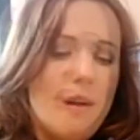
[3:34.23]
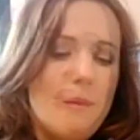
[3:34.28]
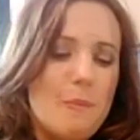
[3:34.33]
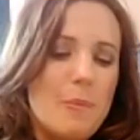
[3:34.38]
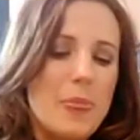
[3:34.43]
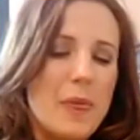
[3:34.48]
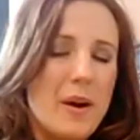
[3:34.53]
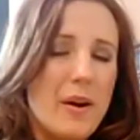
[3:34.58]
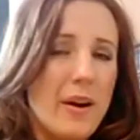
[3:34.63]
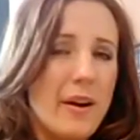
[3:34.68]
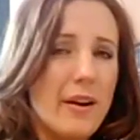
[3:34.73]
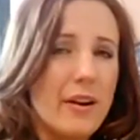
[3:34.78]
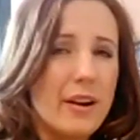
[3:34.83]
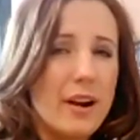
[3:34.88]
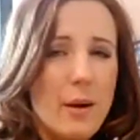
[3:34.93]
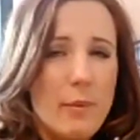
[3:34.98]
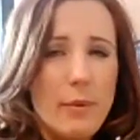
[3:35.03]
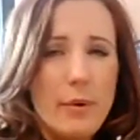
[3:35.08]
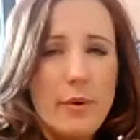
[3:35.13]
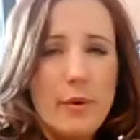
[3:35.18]
There are a
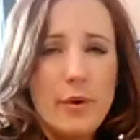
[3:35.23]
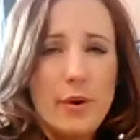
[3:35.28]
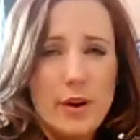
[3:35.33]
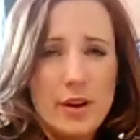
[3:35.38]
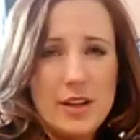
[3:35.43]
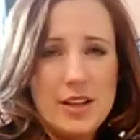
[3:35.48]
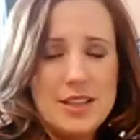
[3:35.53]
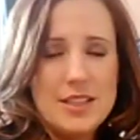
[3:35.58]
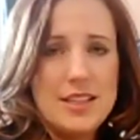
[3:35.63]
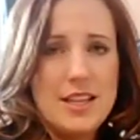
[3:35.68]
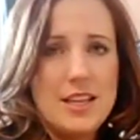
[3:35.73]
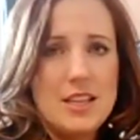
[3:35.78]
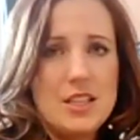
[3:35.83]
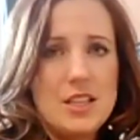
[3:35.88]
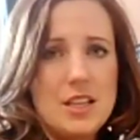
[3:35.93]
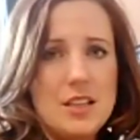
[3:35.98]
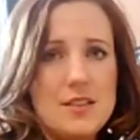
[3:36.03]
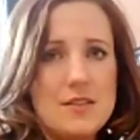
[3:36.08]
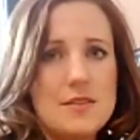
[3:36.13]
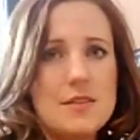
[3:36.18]
couple
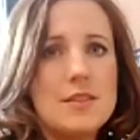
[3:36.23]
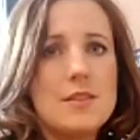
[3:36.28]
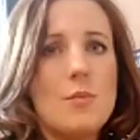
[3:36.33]
organizations.